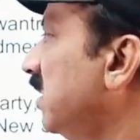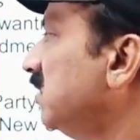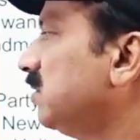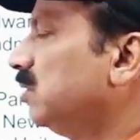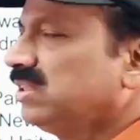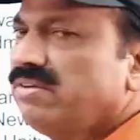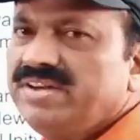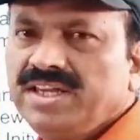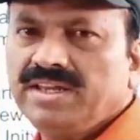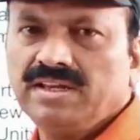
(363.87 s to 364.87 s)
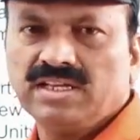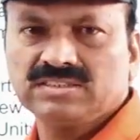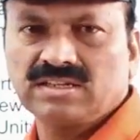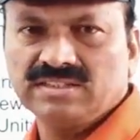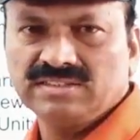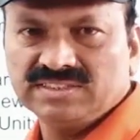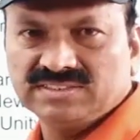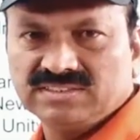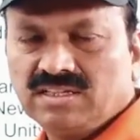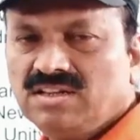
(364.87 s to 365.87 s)
So 7 areas are in
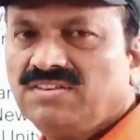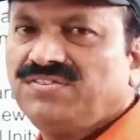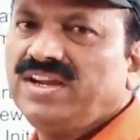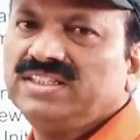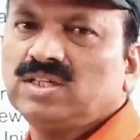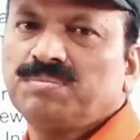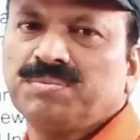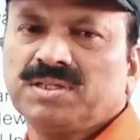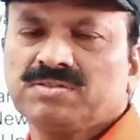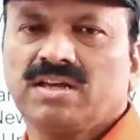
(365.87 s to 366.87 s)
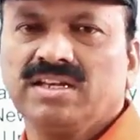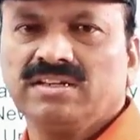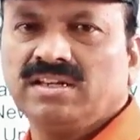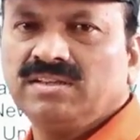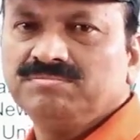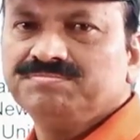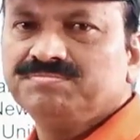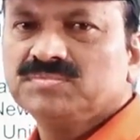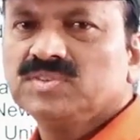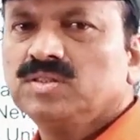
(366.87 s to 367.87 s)
this. 5 chapters are in,
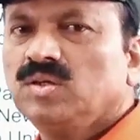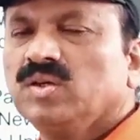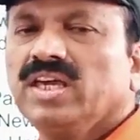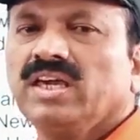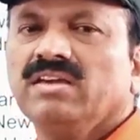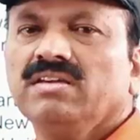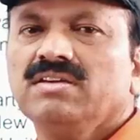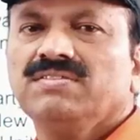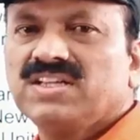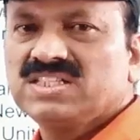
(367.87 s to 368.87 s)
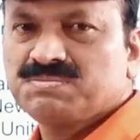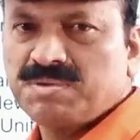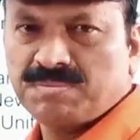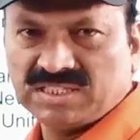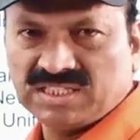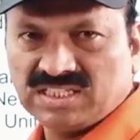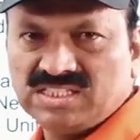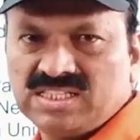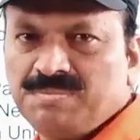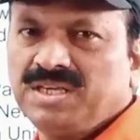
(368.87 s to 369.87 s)
okay, first paper, that
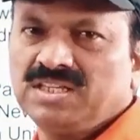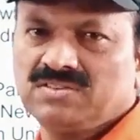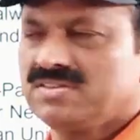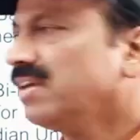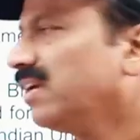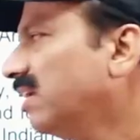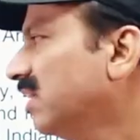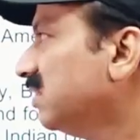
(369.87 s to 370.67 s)
is AP history.